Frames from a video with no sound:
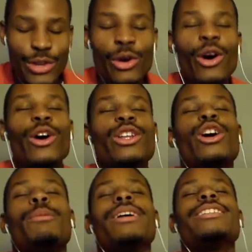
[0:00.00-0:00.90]
And you
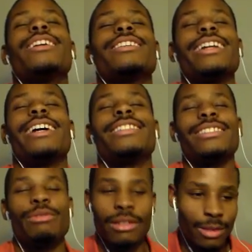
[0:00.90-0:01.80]
all are my Dark
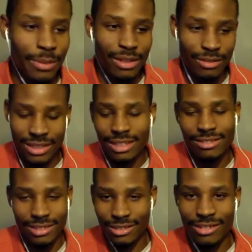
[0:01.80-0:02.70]
Knights. Well, depending on what
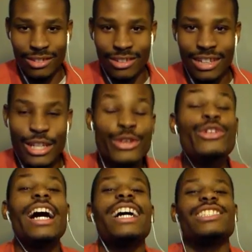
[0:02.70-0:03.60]
channel is going on.
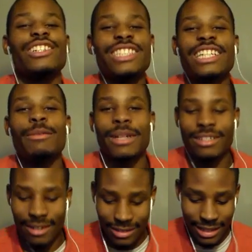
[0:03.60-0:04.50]
You guys are still
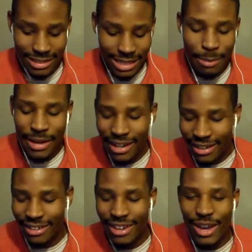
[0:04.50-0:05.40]
my Dark Knights, and I'm
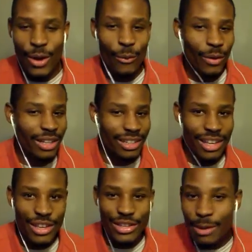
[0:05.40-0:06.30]
here with
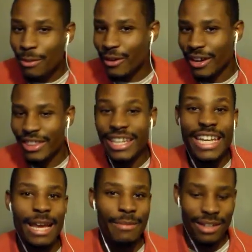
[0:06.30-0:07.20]
your boy,
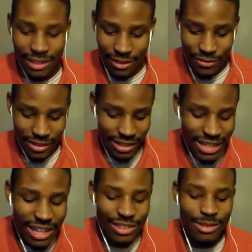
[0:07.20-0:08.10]
the Gaming Claw, for
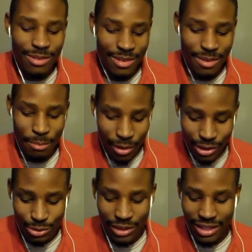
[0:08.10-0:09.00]
another
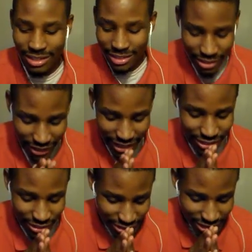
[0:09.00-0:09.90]
boss run. Go ahead
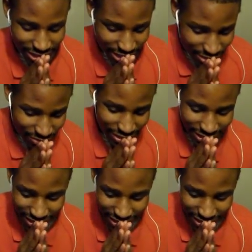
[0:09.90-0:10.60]
and introduce yourself.